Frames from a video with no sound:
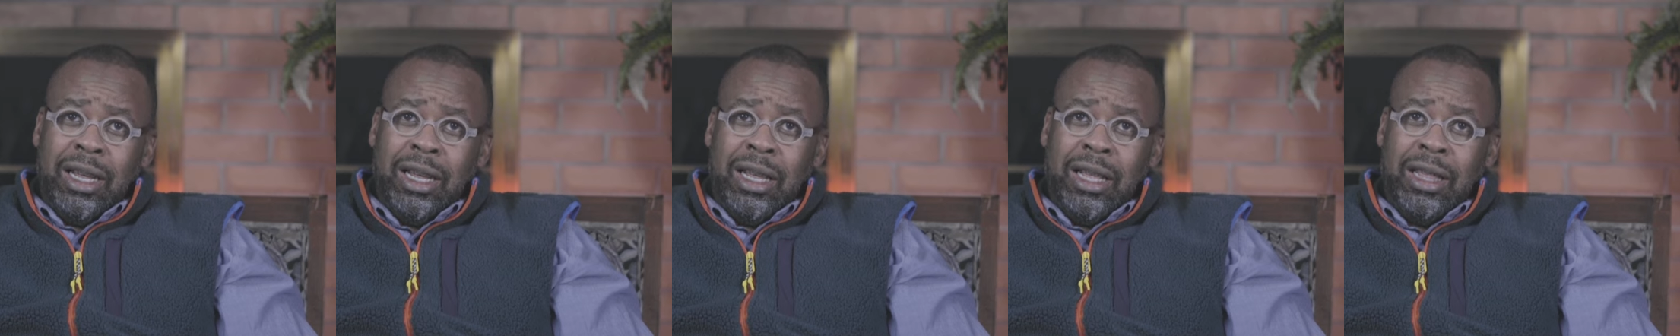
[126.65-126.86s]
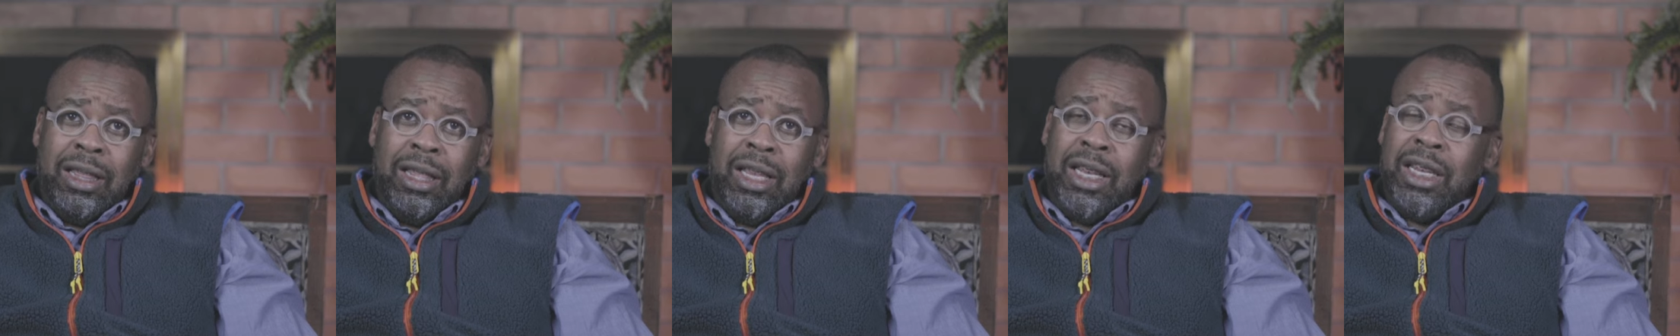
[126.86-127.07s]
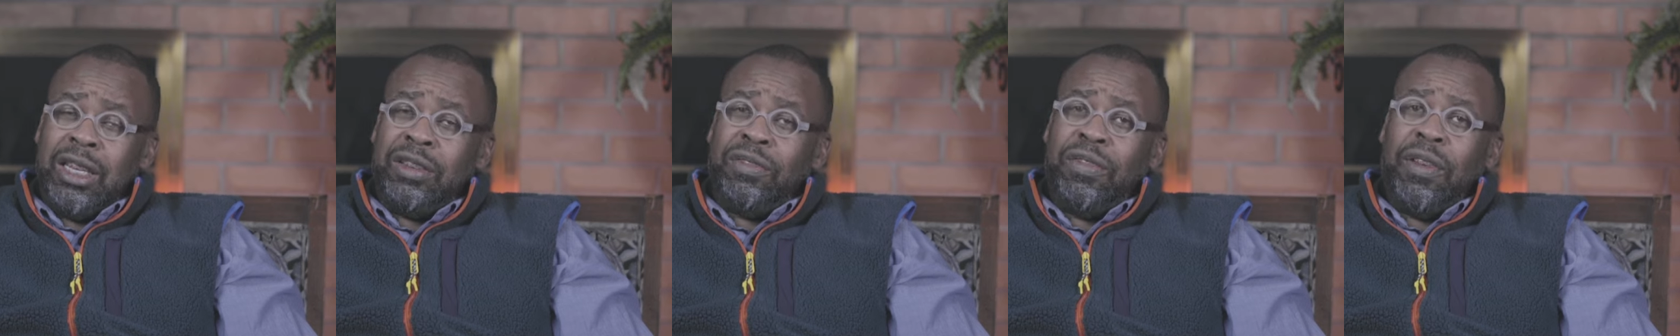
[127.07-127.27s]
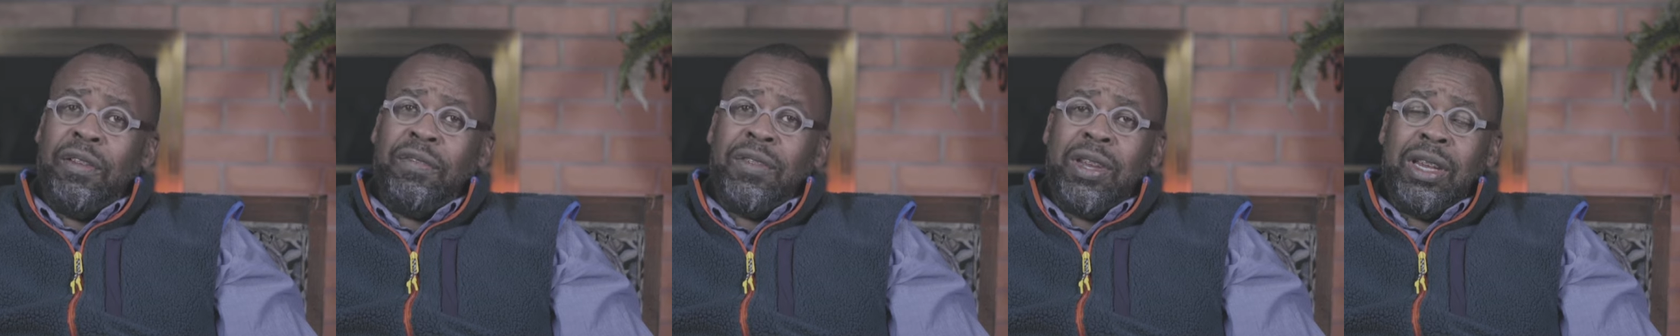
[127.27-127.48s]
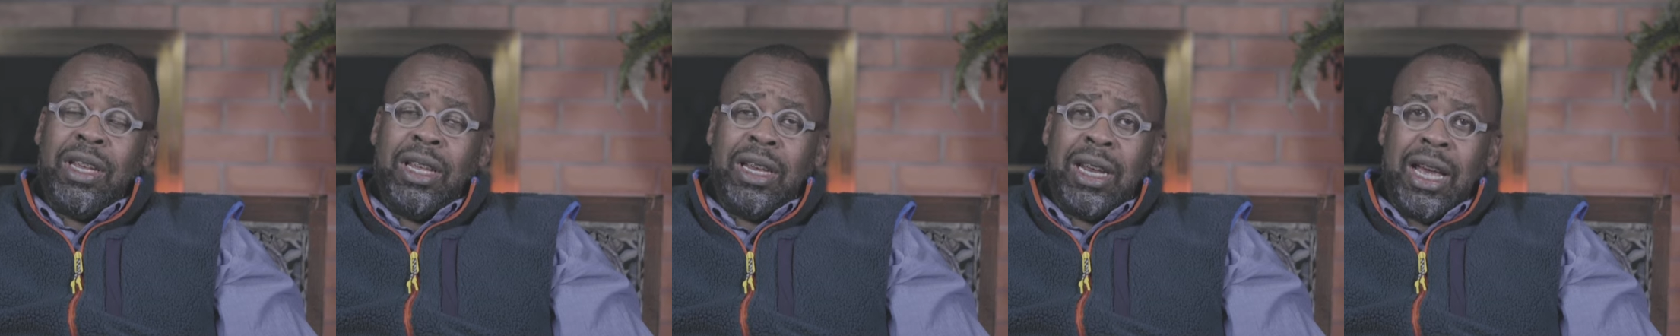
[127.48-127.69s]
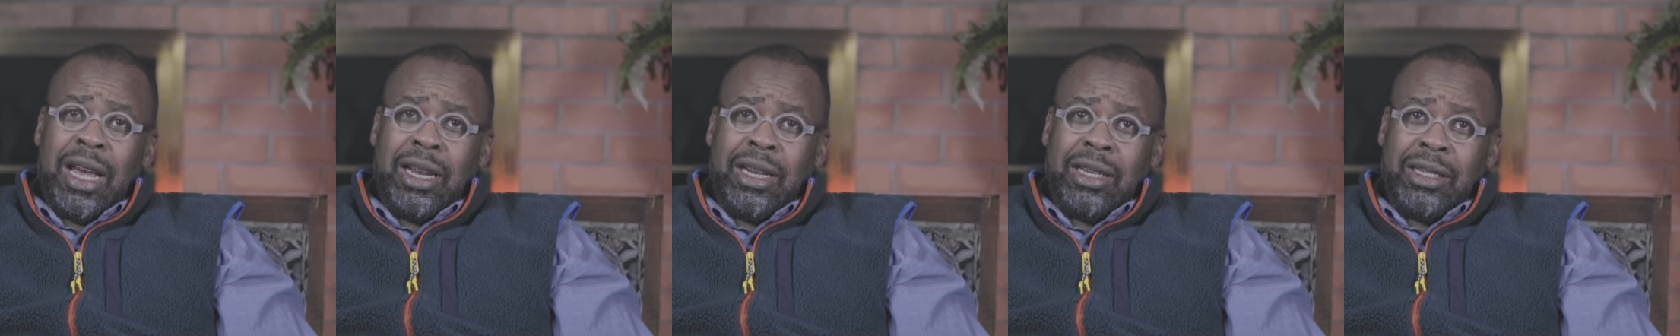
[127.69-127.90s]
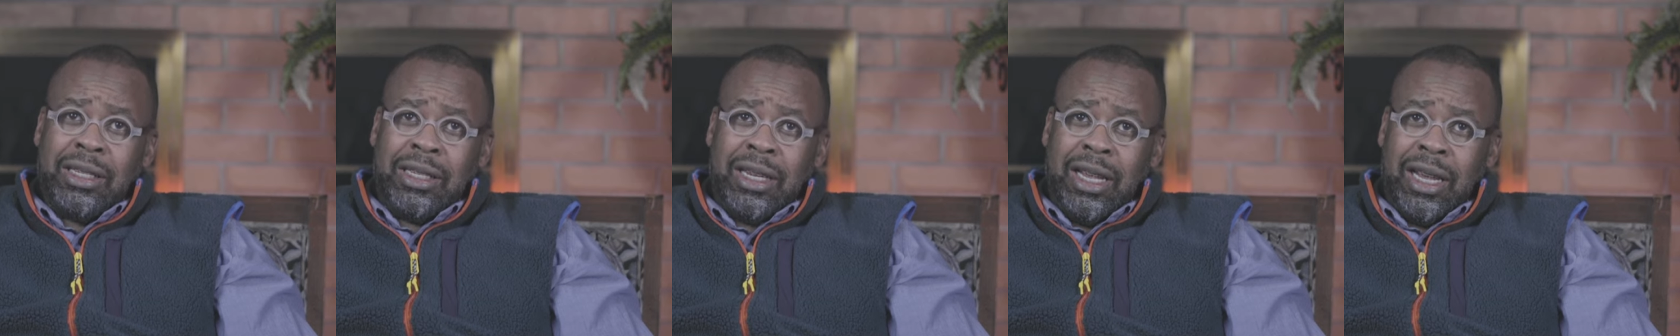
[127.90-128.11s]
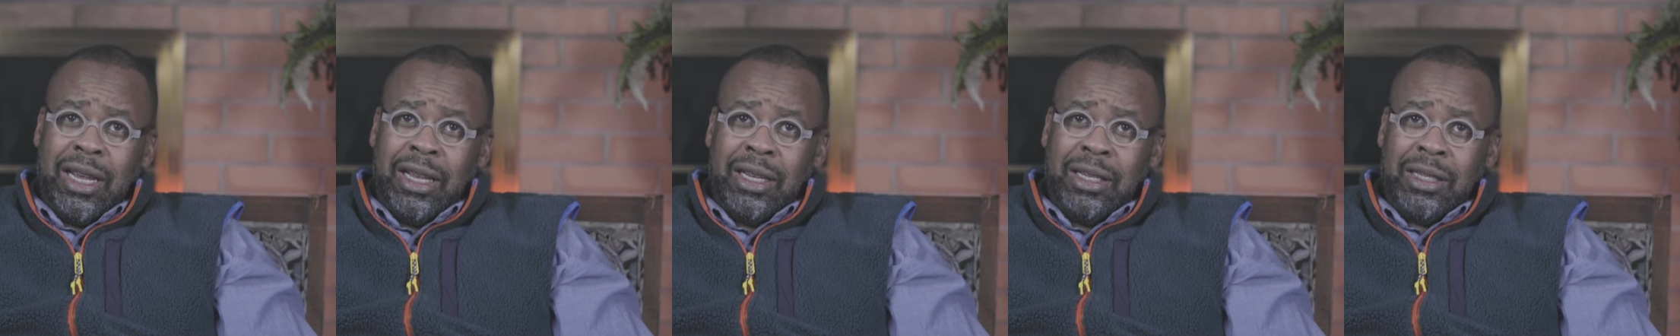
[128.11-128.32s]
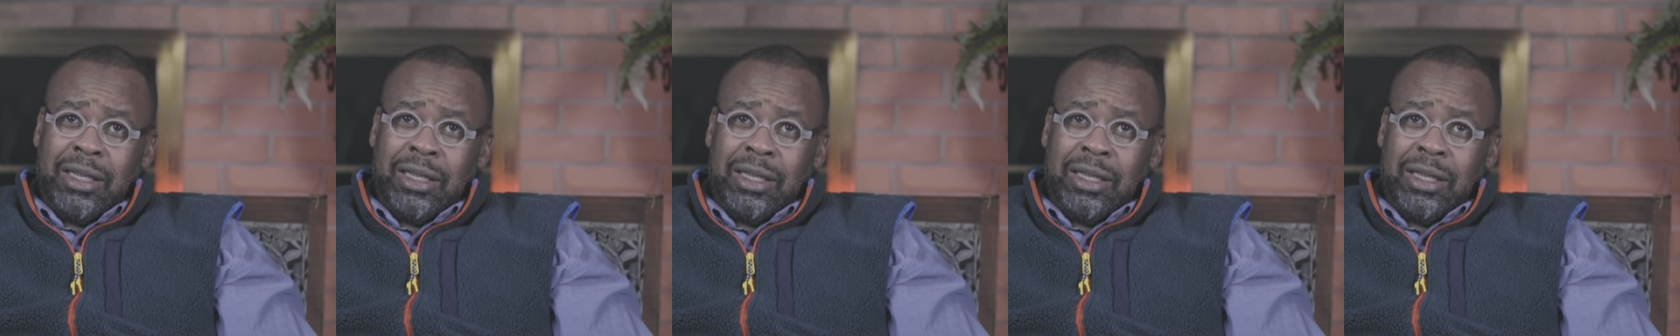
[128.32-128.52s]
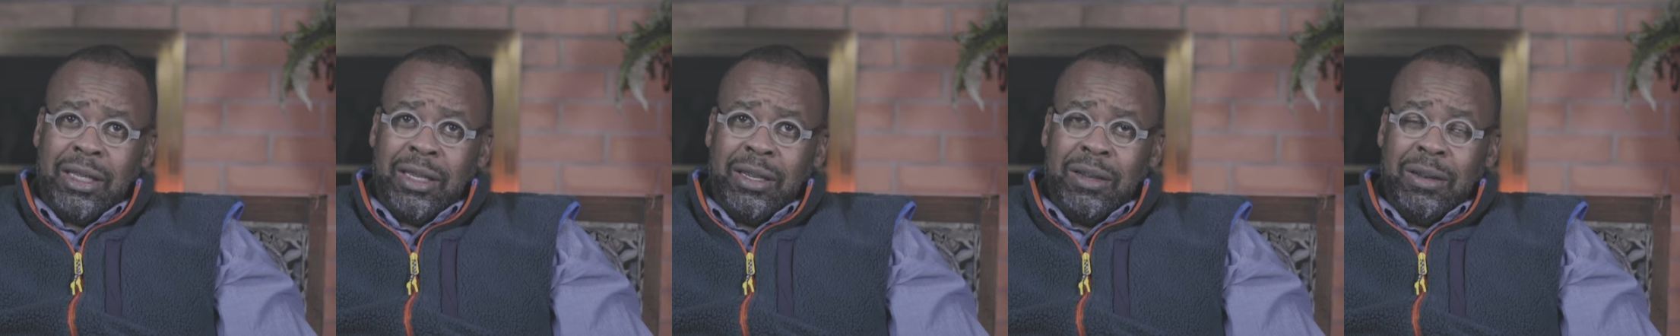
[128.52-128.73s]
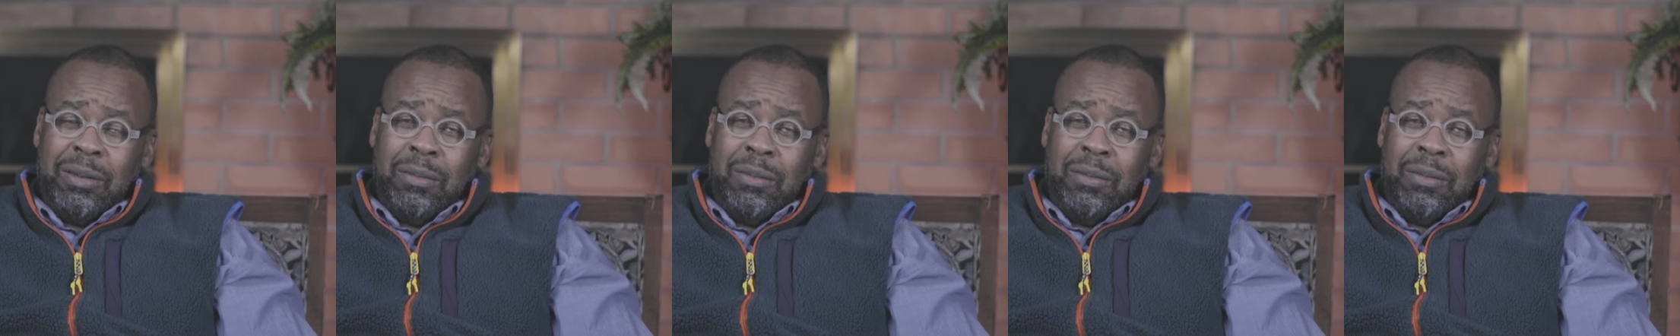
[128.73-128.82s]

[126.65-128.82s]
in these 50 United States.